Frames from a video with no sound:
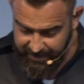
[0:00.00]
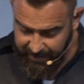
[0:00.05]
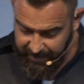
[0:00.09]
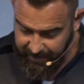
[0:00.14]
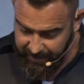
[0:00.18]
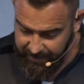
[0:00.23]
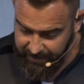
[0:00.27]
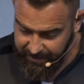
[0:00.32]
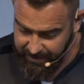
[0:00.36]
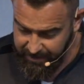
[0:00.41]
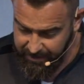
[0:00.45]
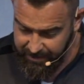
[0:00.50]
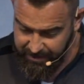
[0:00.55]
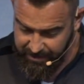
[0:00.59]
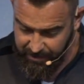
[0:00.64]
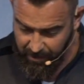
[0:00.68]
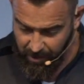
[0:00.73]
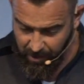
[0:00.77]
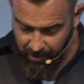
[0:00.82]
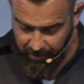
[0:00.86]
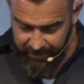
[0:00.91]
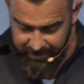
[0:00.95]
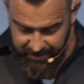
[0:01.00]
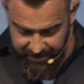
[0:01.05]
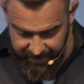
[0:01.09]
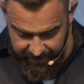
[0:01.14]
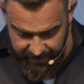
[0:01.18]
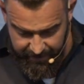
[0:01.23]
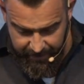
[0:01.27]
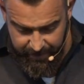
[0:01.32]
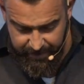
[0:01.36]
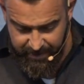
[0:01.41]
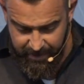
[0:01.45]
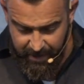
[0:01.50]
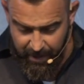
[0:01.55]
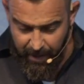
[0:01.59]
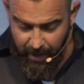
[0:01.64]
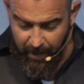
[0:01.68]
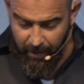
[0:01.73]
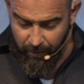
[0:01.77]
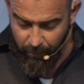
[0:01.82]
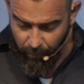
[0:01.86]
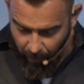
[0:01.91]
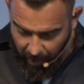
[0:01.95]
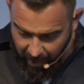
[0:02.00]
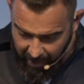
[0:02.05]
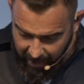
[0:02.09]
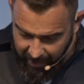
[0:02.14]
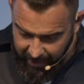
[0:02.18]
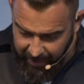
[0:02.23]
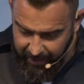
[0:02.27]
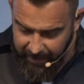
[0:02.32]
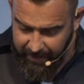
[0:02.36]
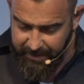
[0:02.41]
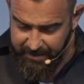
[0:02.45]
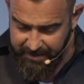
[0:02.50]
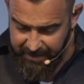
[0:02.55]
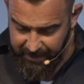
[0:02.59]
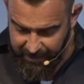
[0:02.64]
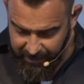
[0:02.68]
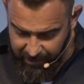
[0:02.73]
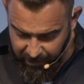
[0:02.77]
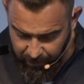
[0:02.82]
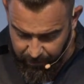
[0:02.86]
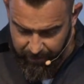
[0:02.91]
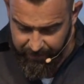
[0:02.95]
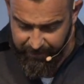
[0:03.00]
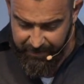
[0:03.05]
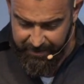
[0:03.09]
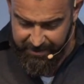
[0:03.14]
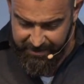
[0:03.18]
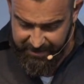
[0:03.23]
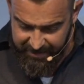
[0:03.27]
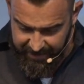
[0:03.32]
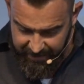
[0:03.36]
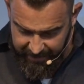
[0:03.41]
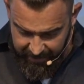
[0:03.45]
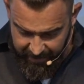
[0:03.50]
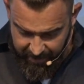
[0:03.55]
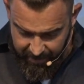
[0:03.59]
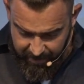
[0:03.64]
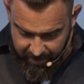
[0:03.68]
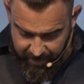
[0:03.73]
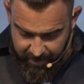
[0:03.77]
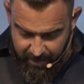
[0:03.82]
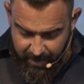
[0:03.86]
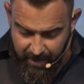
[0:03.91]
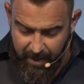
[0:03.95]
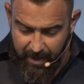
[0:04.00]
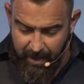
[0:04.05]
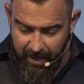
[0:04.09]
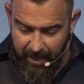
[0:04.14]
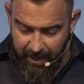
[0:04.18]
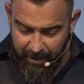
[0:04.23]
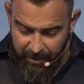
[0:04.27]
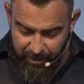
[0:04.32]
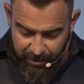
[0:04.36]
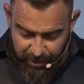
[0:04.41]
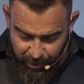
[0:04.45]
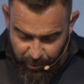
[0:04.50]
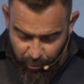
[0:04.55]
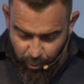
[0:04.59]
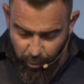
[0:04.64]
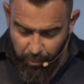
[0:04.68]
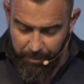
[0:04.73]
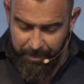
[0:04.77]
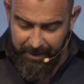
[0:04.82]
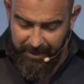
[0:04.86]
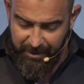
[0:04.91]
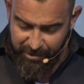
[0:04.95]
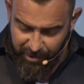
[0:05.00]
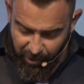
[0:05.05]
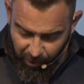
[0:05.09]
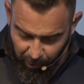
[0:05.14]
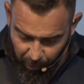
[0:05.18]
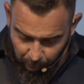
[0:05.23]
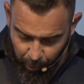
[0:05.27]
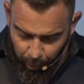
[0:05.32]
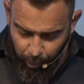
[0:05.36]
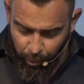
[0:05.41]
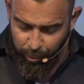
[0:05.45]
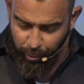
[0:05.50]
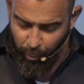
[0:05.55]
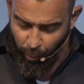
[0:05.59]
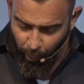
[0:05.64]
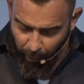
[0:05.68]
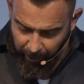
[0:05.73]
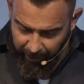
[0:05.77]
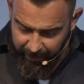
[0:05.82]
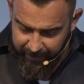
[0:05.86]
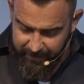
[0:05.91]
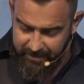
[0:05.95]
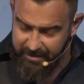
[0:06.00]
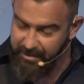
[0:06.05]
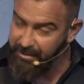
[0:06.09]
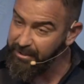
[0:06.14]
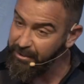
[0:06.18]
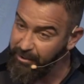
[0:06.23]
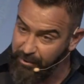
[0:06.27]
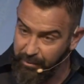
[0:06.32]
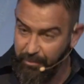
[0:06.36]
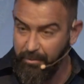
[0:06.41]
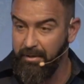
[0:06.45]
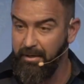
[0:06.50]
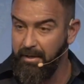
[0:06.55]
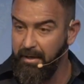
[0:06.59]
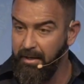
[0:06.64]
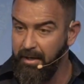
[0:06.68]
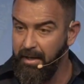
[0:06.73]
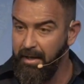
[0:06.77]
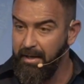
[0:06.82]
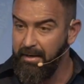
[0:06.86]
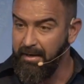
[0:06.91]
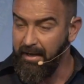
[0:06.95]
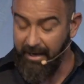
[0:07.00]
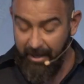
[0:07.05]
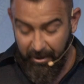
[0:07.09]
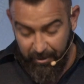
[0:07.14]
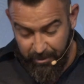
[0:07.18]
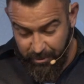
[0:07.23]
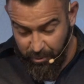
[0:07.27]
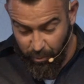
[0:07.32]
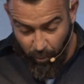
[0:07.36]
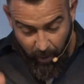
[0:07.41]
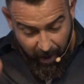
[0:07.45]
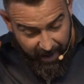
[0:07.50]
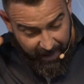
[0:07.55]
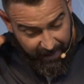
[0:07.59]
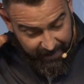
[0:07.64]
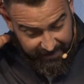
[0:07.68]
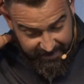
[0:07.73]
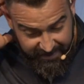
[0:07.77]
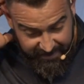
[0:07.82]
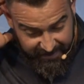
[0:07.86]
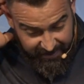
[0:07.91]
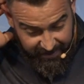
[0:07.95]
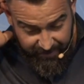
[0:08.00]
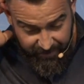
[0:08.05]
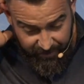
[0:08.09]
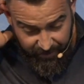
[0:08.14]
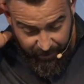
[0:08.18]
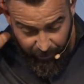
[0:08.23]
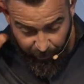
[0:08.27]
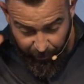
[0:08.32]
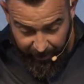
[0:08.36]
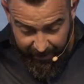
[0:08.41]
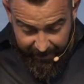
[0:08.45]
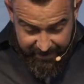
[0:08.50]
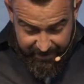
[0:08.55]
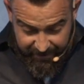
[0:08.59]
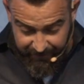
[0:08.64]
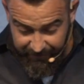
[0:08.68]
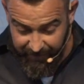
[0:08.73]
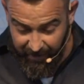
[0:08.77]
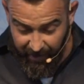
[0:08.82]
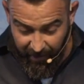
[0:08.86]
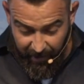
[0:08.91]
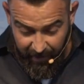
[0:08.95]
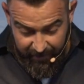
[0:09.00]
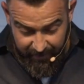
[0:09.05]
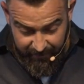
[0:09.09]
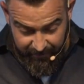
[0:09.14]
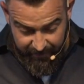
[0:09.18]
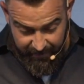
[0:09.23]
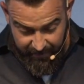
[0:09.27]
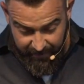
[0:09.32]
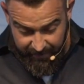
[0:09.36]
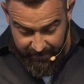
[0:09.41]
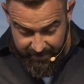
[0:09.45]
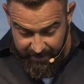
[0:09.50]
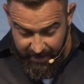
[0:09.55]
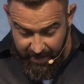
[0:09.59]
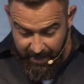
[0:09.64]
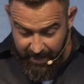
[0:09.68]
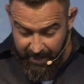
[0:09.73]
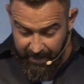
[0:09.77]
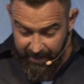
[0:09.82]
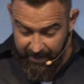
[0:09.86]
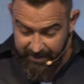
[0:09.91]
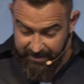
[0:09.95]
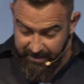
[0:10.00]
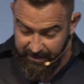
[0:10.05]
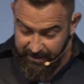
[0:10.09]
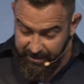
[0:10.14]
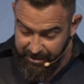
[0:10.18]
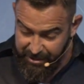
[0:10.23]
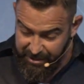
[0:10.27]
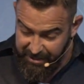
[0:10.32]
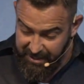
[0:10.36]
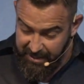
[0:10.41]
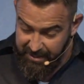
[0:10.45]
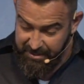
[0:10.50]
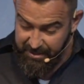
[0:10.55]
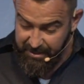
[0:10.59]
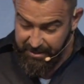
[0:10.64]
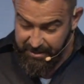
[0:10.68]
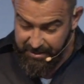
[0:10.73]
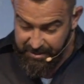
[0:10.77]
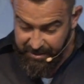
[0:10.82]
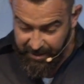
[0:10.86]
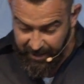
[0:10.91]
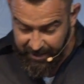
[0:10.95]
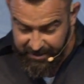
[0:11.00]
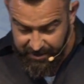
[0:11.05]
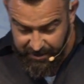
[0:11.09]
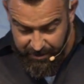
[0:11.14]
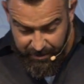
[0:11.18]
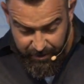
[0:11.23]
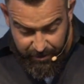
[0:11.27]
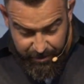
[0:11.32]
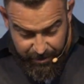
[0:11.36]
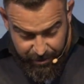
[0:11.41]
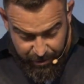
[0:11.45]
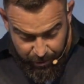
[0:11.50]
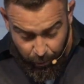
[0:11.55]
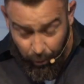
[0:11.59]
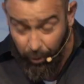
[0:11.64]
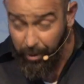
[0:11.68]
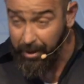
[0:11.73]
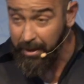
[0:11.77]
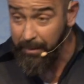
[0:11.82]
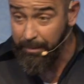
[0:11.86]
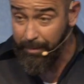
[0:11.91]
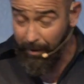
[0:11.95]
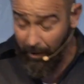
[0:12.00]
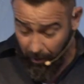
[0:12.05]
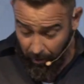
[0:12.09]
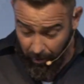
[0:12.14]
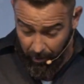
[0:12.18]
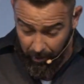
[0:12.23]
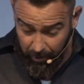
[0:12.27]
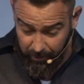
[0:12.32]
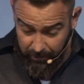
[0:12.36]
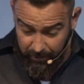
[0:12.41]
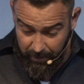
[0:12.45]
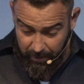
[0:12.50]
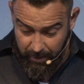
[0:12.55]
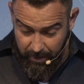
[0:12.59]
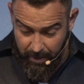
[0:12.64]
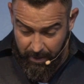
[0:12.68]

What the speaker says: says to Saul is this: rise and go to the city, and you will be told what to do. Now, here's why I see the grace of God in this, is that Jesus doesn't destroy Paul